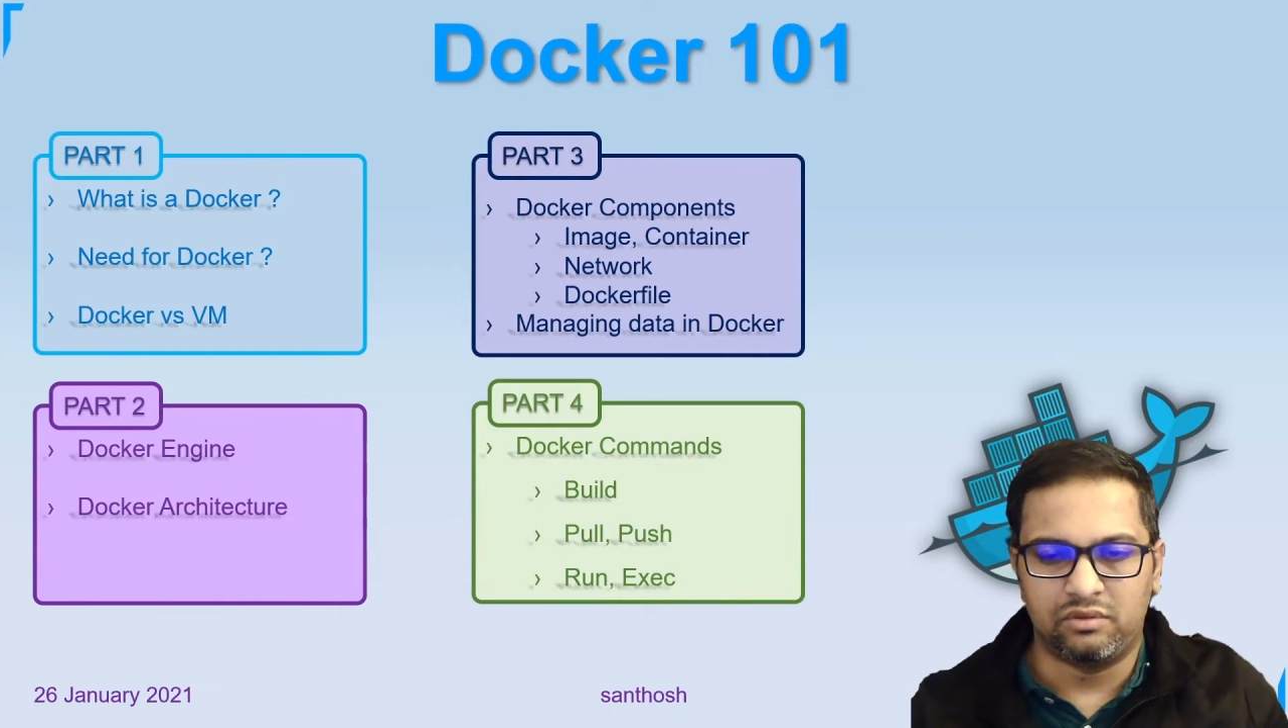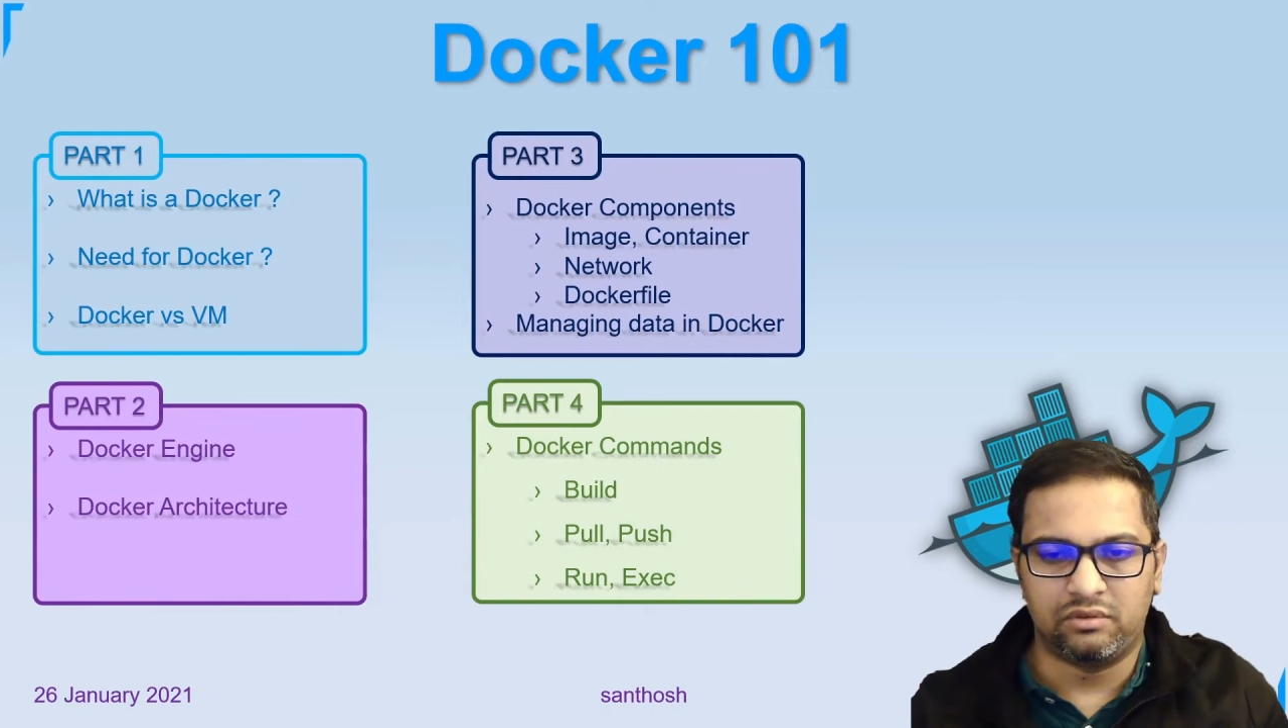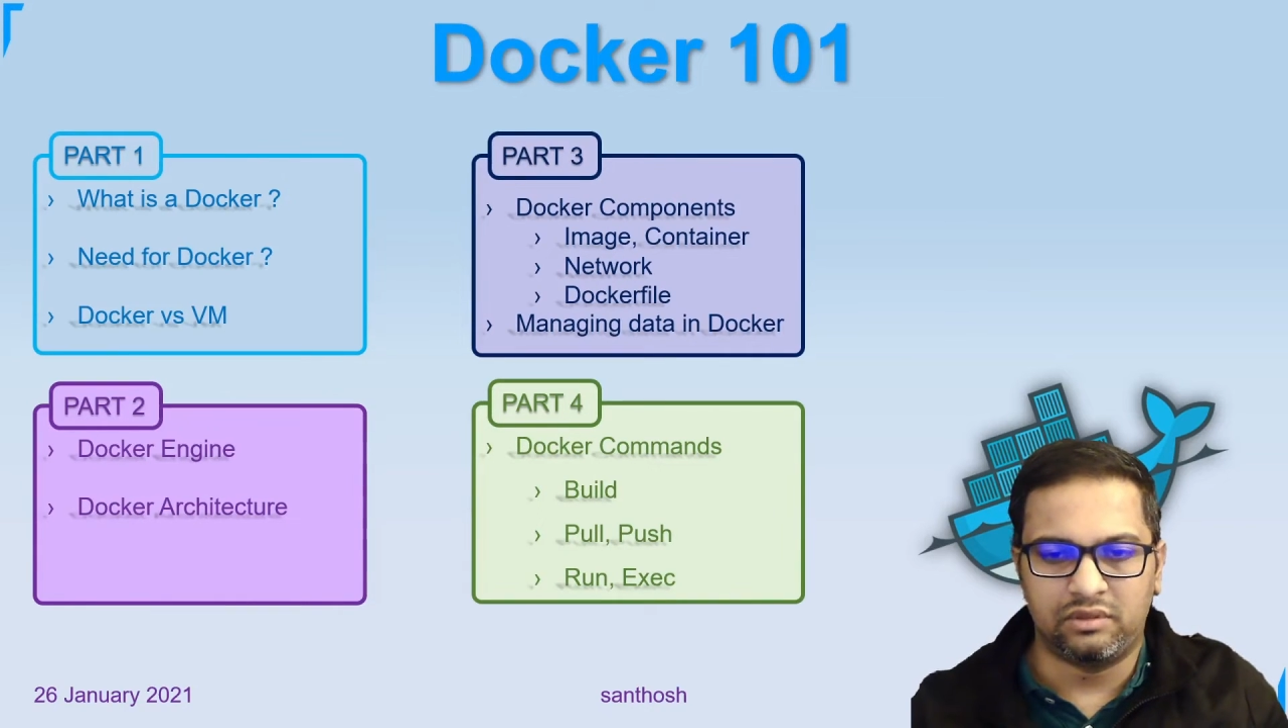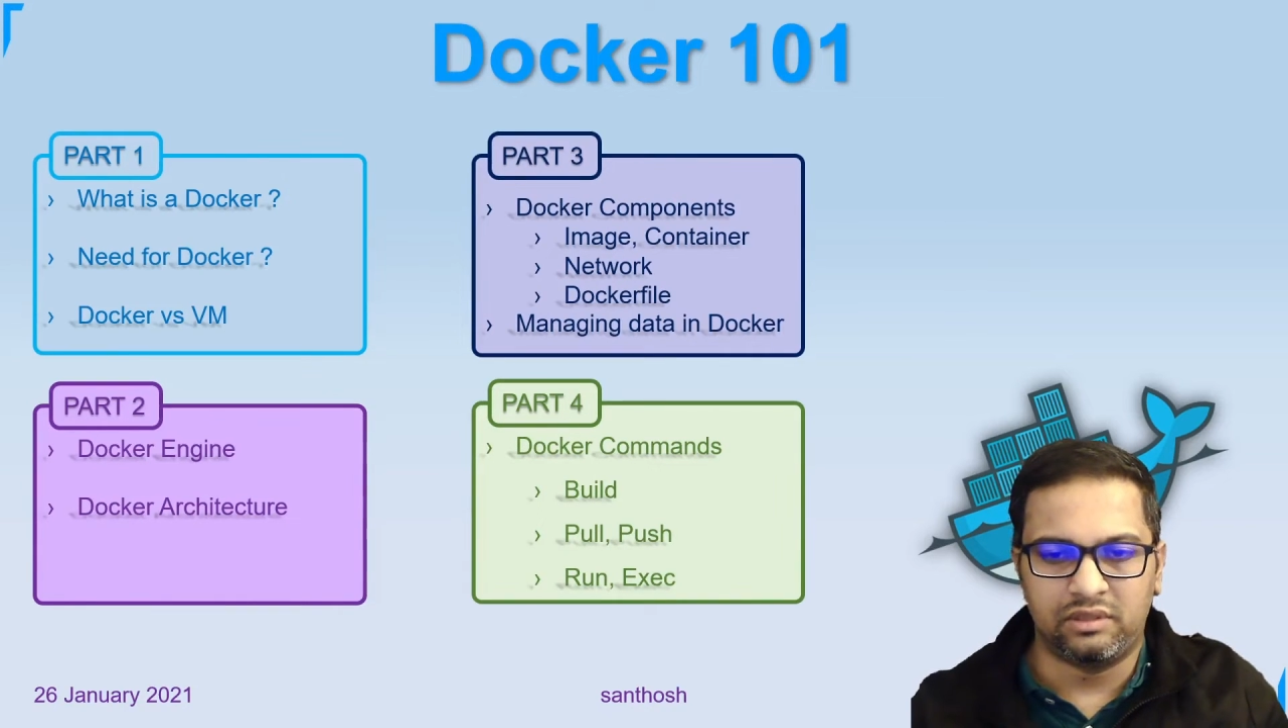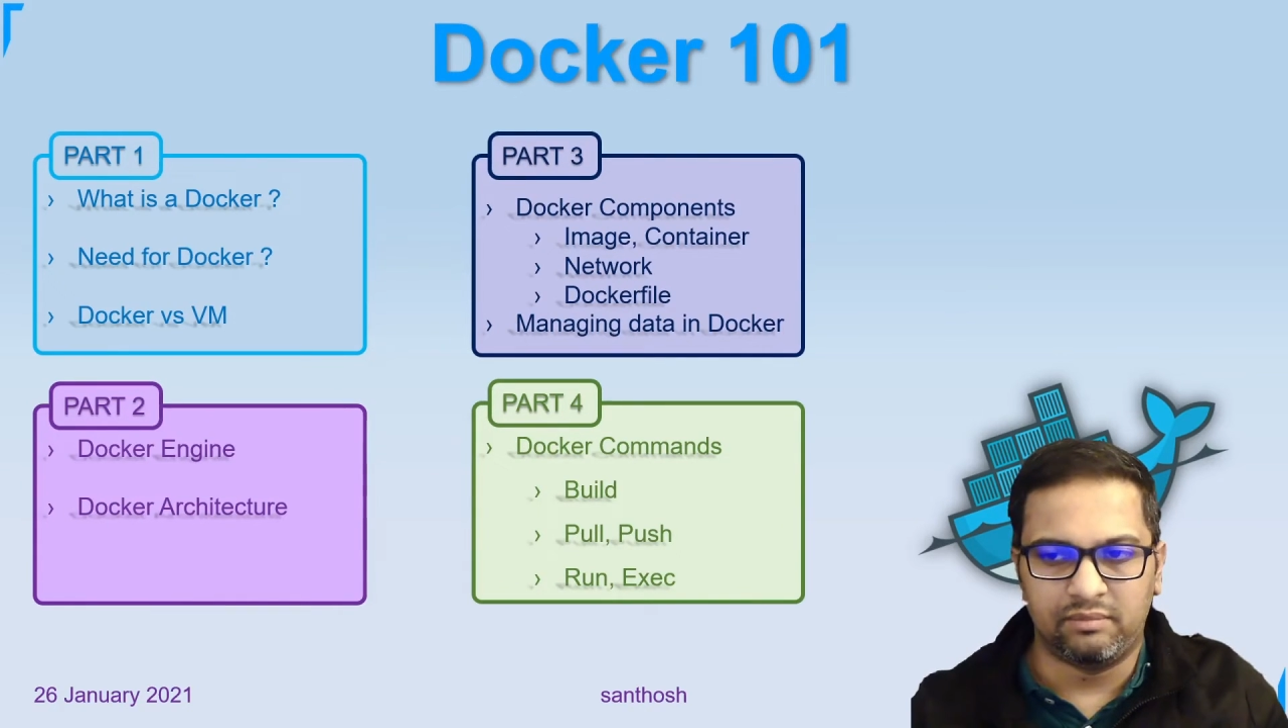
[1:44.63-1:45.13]

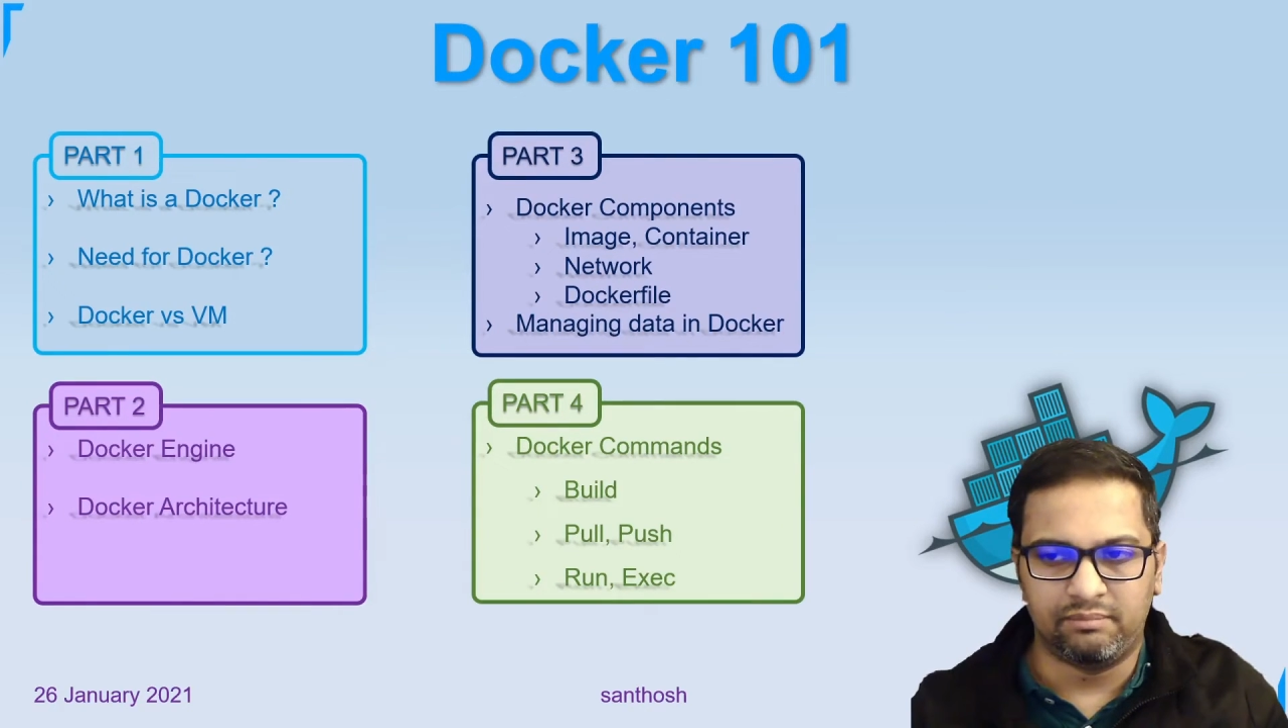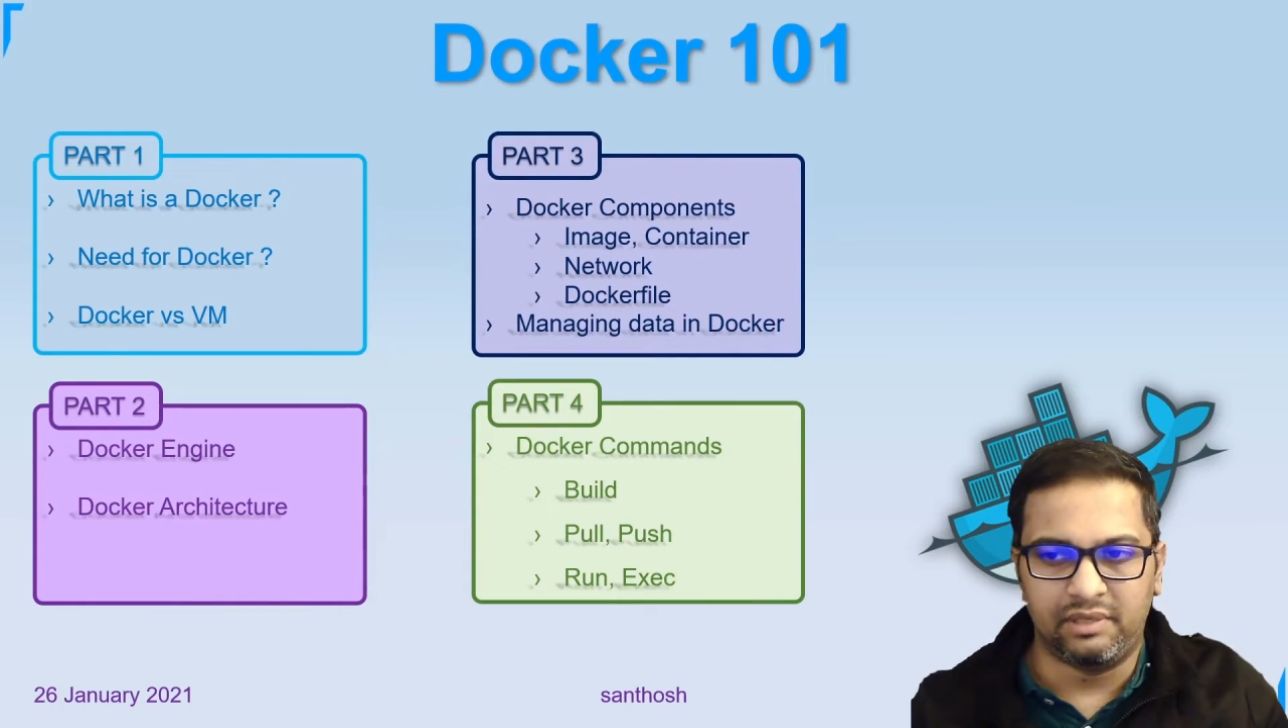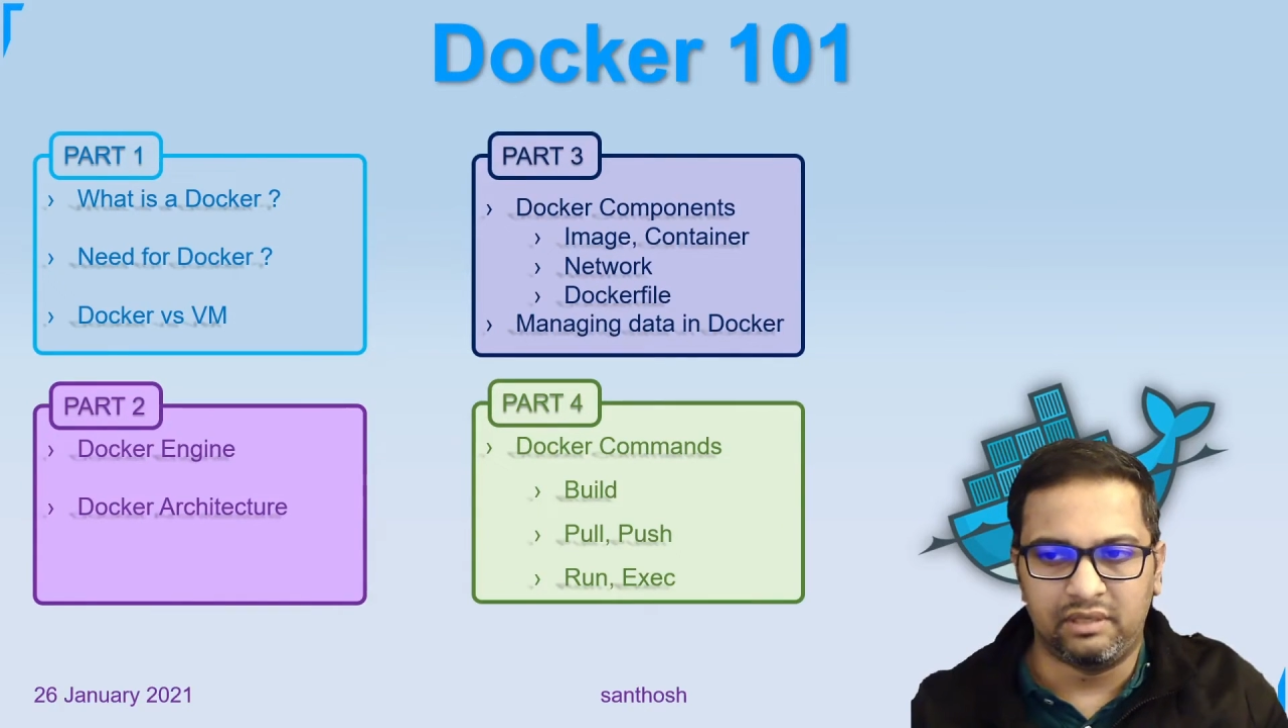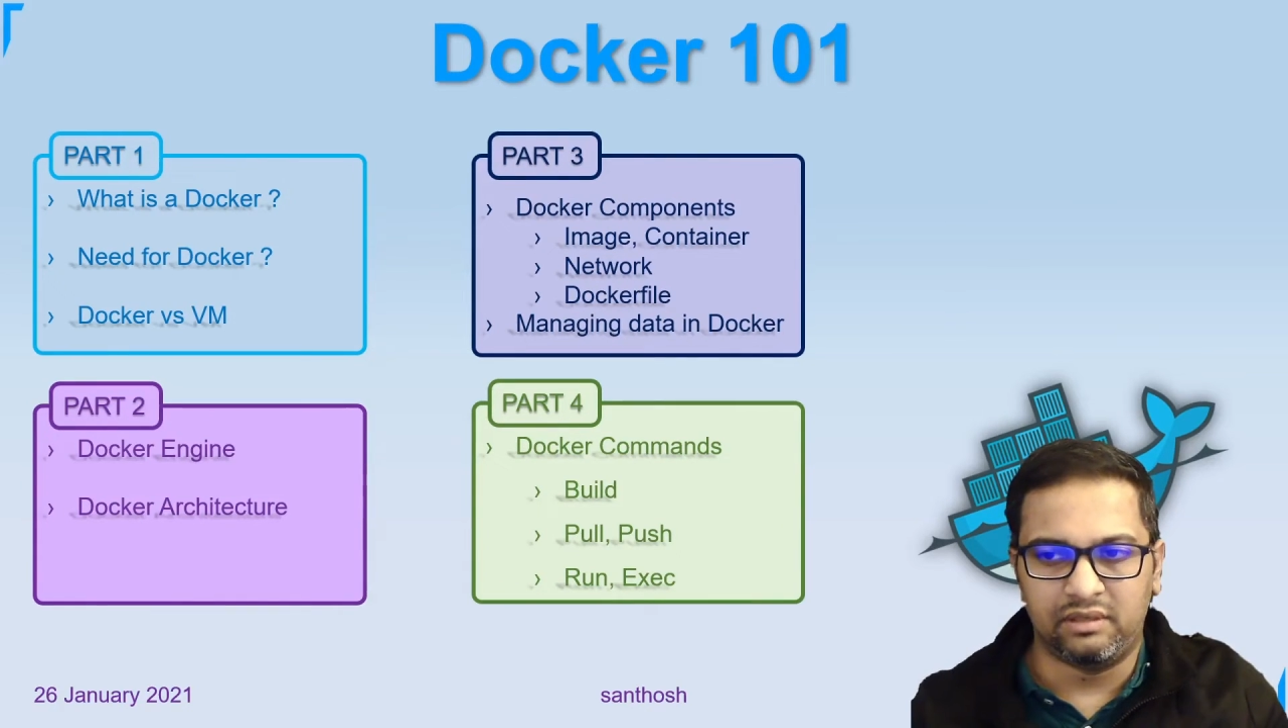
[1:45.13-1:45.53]
load and build